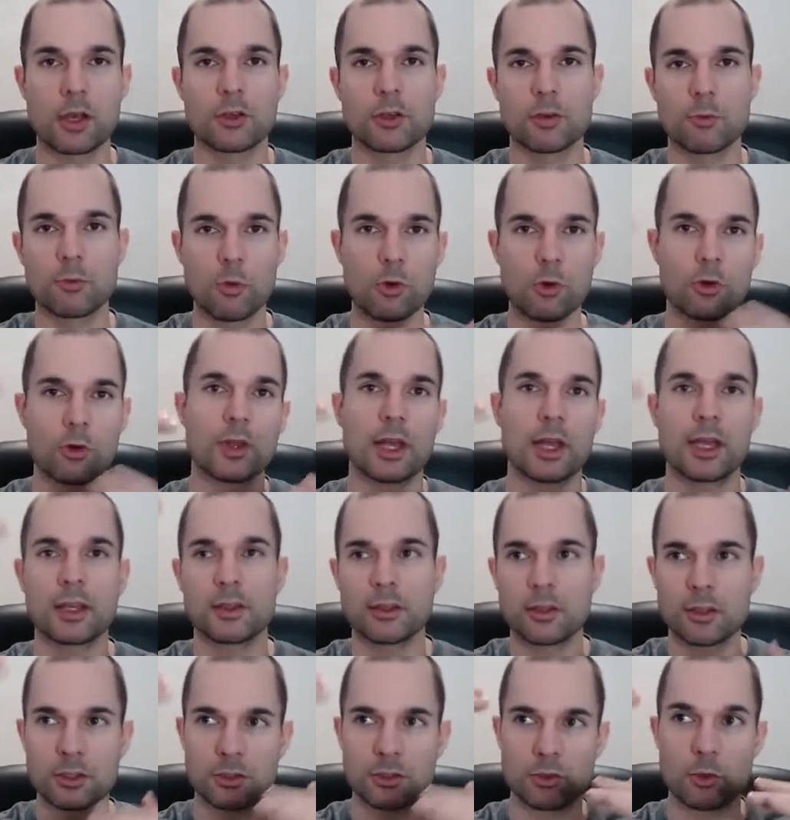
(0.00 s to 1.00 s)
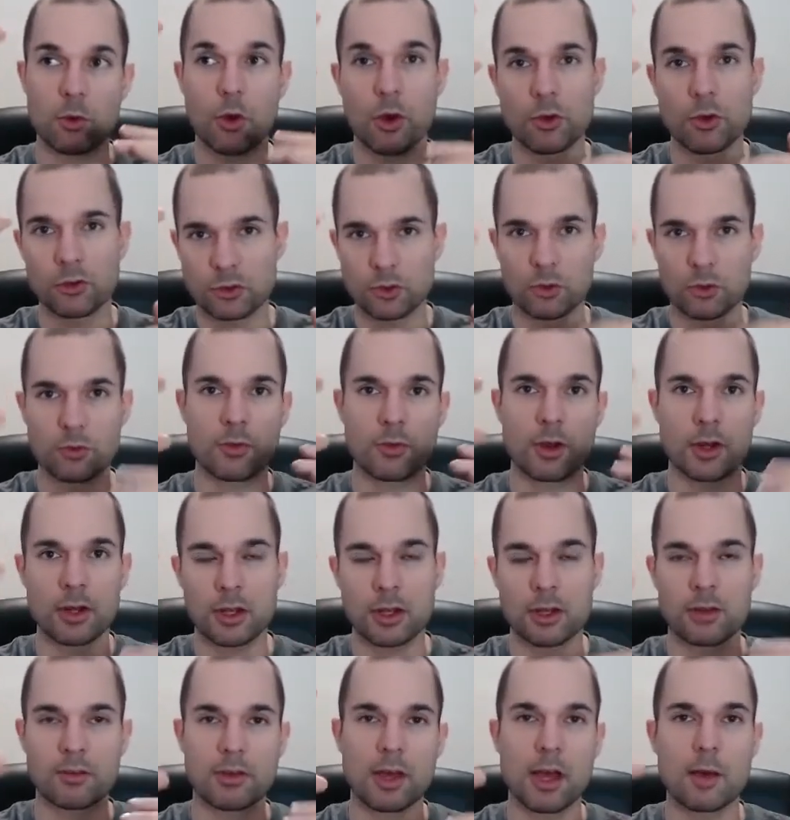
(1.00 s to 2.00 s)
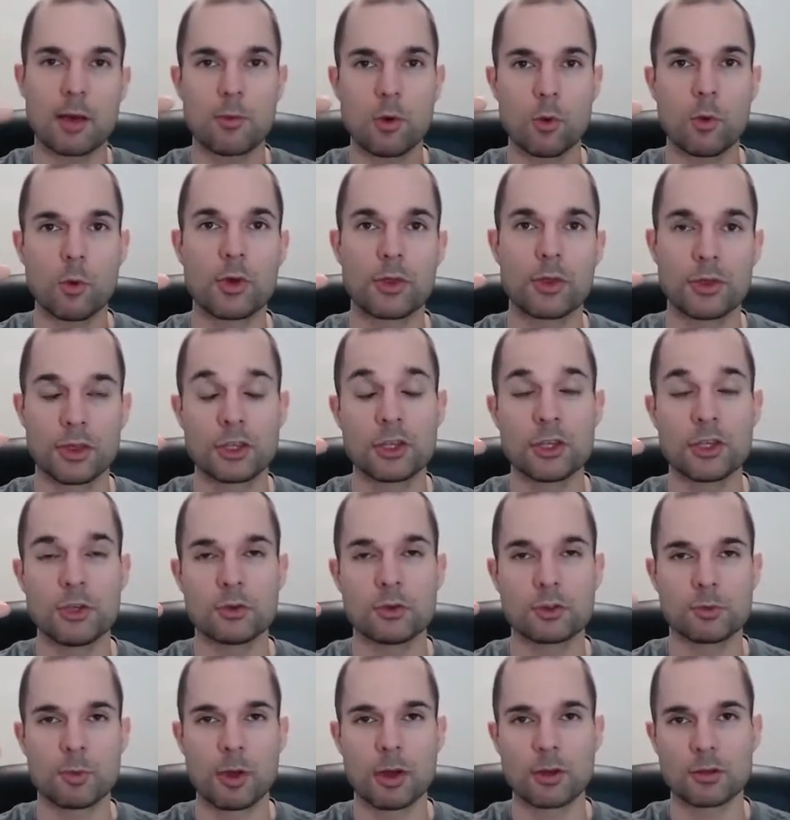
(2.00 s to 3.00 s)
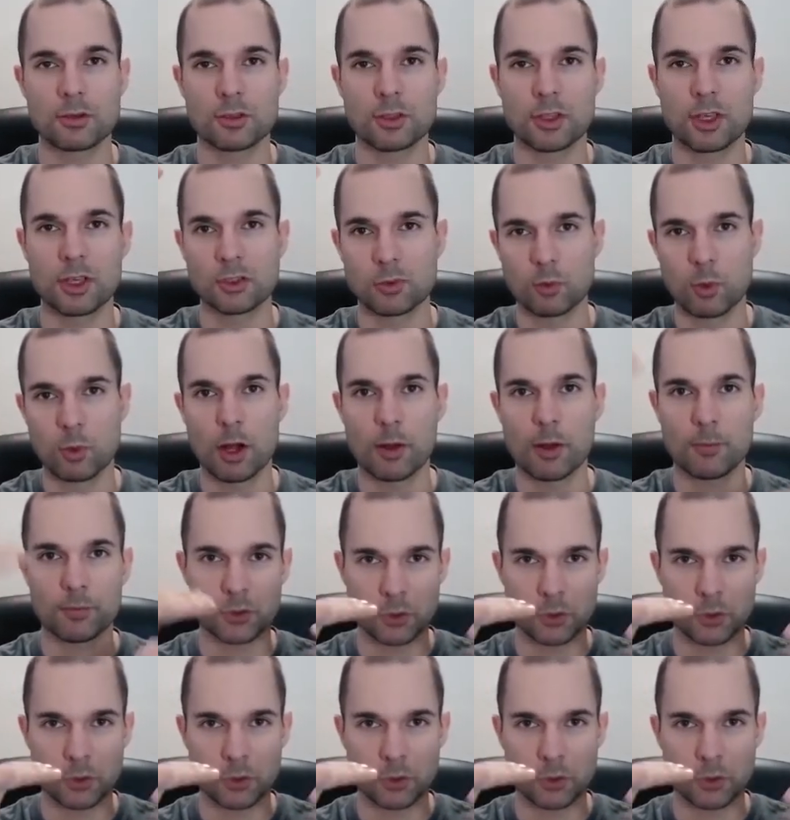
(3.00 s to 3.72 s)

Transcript: you're more likely to also run out of ammo with the huge mount as well.